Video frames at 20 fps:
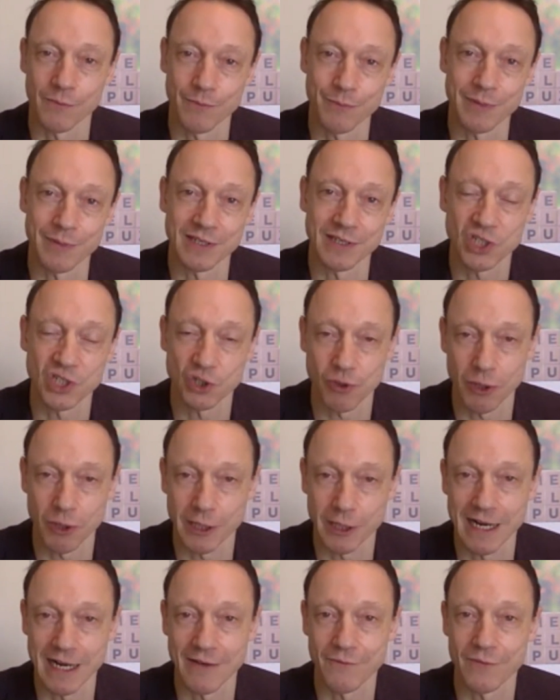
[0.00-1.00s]
be strong
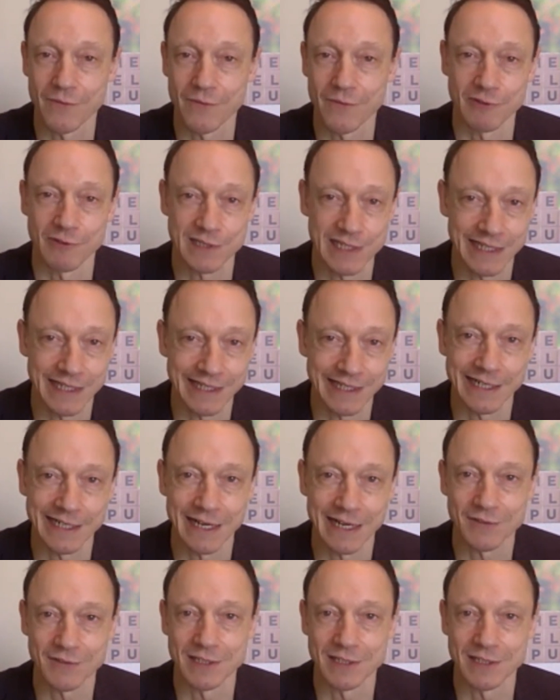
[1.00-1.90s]
enough and resilient enough to